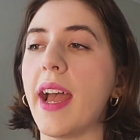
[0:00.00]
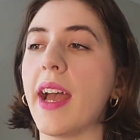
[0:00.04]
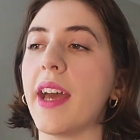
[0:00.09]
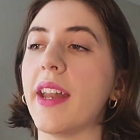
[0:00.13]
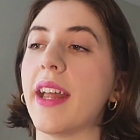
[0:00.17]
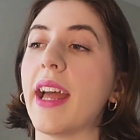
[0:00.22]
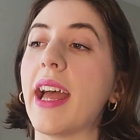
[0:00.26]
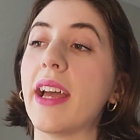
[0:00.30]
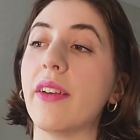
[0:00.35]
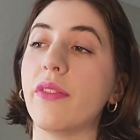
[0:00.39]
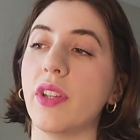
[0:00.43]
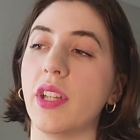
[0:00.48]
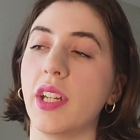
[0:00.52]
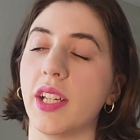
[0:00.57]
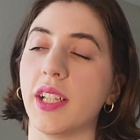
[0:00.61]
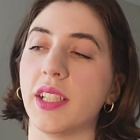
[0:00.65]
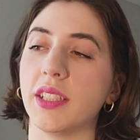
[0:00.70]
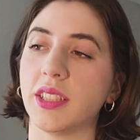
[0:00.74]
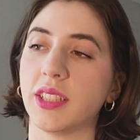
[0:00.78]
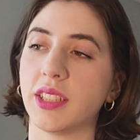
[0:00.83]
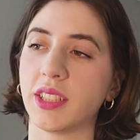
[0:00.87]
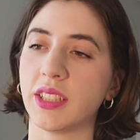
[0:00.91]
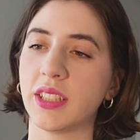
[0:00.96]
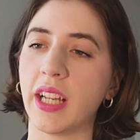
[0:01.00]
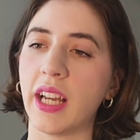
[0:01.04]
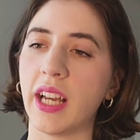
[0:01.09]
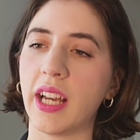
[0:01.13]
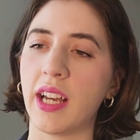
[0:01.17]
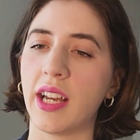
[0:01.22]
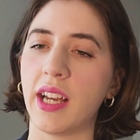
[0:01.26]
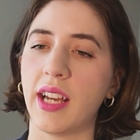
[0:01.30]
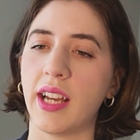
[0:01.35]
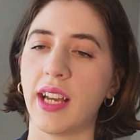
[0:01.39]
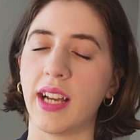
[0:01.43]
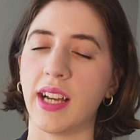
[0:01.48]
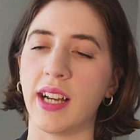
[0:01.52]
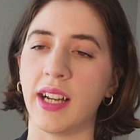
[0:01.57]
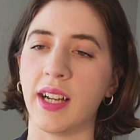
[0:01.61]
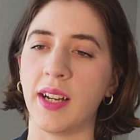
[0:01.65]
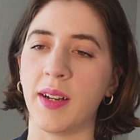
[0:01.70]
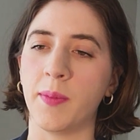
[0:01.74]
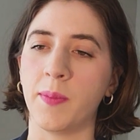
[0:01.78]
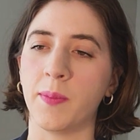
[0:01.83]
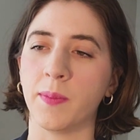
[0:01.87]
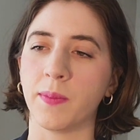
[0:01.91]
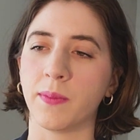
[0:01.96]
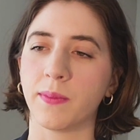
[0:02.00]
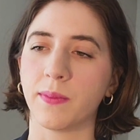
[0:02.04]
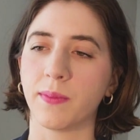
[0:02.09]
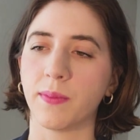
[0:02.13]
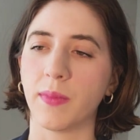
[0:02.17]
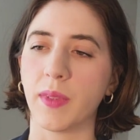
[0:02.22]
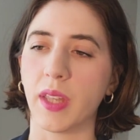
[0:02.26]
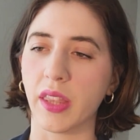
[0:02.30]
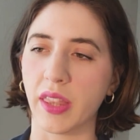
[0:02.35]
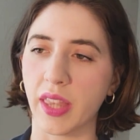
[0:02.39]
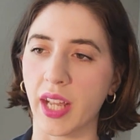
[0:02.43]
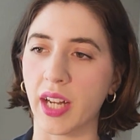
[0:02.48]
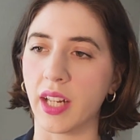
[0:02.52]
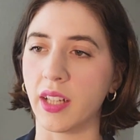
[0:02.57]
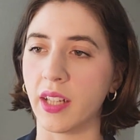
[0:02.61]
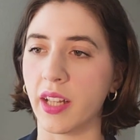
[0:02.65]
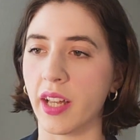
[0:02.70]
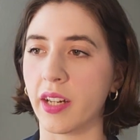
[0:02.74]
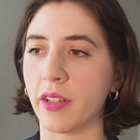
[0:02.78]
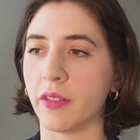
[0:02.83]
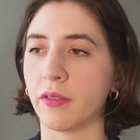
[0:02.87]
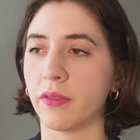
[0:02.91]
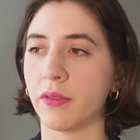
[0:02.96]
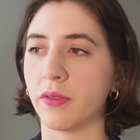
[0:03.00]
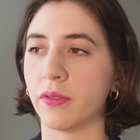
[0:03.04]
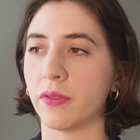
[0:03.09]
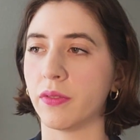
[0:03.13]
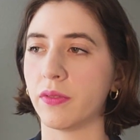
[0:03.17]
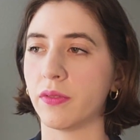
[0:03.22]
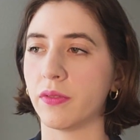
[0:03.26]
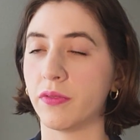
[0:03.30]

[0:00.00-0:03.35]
and heaviness that a lot of